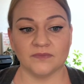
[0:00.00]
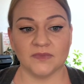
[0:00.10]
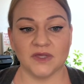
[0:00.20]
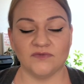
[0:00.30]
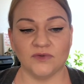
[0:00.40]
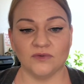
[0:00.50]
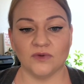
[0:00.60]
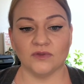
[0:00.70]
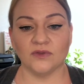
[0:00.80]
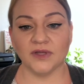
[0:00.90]
if you
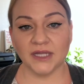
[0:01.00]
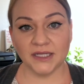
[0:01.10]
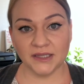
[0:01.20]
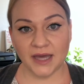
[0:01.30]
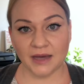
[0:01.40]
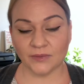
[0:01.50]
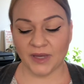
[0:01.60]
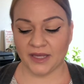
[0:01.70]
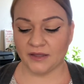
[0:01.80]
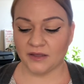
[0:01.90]
look at it that
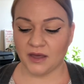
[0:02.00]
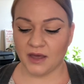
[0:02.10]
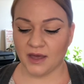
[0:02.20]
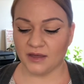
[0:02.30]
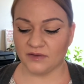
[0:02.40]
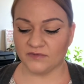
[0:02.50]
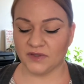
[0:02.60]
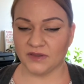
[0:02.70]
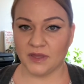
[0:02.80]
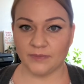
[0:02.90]
way,
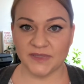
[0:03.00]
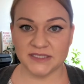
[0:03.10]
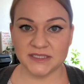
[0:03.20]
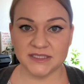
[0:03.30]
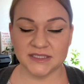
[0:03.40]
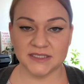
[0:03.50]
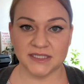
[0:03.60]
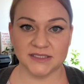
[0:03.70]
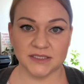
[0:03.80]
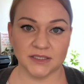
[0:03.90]
that businesses
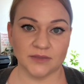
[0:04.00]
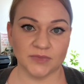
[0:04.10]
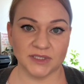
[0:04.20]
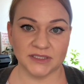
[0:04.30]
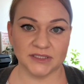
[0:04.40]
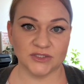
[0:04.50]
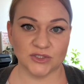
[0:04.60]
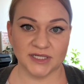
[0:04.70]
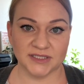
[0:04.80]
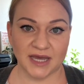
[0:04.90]
need to complete these
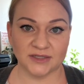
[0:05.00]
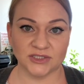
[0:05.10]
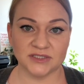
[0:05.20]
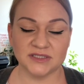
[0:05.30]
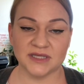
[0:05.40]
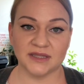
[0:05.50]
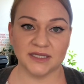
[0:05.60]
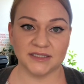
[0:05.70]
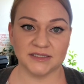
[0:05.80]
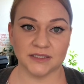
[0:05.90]
transactions and they
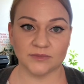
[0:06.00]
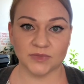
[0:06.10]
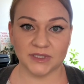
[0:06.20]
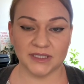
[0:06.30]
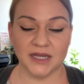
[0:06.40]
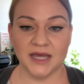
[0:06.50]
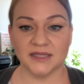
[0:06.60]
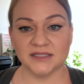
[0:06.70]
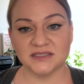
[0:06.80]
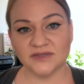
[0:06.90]
need to complete
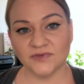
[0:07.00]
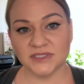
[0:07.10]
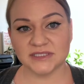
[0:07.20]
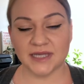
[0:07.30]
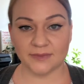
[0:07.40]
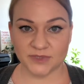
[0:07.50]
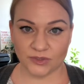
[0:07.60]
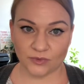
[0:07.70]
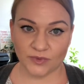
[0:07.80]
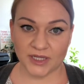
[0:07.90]
these different steps and
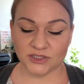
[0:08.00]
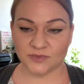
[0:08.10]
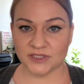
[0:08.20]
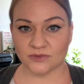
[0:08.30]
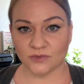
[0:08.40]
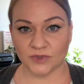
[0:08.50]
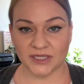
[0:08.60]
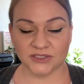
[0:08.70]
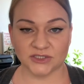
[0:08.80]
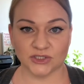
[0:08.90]
arrangements and
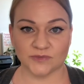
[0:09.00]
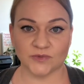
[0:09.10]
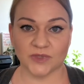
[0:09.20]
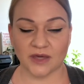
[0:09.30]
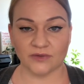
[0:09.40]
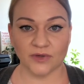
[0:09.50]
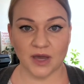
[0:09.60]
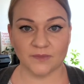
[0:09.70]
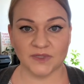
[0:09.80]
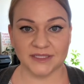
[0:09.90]
relationships with other
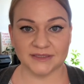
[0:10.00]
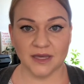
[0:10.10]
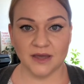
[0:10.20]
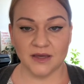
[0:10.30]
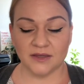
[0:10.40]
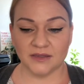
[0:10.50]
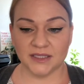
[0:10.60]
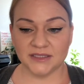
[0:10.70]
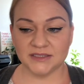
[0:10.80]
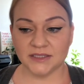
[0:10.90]
companies, they
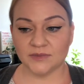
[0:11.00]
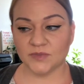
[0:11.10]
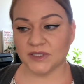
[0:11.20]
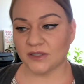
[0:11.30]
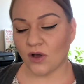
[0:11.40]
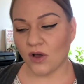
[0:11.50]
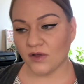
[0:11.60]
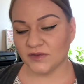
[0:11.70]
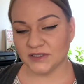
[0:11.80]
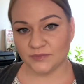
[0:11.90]
need to complete all
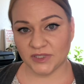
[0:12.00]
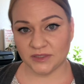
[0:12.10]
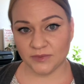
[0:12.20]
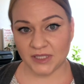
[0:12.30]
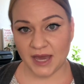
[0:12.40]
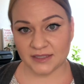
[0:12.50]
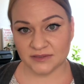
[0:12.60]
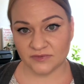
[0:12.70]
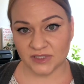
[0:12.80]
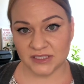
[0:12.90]
of these B2B
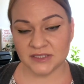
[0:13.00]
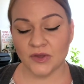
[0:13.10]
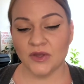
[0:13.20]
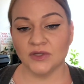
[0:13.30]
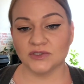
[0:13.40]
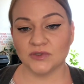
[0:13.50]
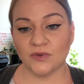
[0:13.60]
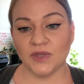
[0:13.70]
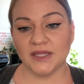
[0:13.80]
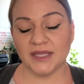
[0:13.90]
activities so
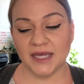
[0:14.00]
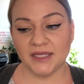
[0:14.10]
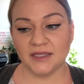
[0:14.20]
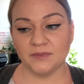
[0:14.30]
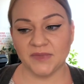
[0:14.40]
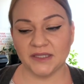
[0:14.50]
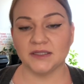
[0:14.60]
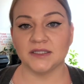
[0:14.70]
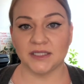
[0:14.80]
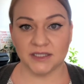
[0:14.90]
that they can meet
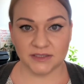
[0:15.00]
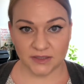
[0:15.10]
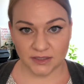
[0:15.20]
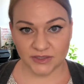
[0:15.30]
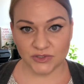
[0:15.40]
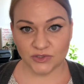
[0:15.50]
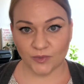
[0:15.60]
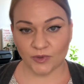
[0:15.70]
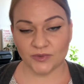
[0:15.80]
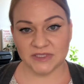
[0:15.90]
the needs of the
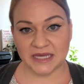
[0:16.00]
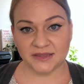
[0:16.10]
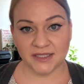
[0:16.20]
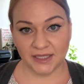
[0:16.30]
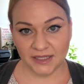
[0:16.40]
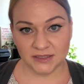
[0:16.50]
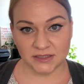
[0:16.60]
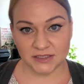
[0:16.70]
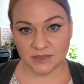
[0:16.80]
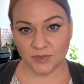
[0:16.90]
consumer who is at the end of
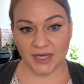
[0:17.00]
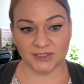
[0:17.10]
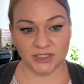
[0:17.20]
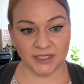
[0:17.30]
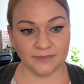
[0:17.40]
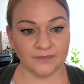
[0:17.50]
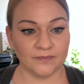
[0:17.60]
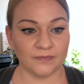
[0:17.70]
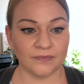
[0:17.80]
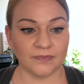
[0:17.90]
the supply chain.
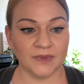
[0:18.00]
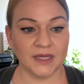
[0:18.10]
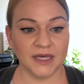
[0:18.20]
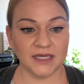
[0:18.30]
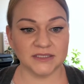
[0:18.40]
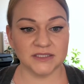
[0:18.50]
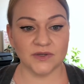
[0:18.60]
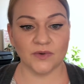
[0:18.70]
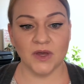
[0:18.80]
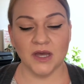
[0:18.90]
And so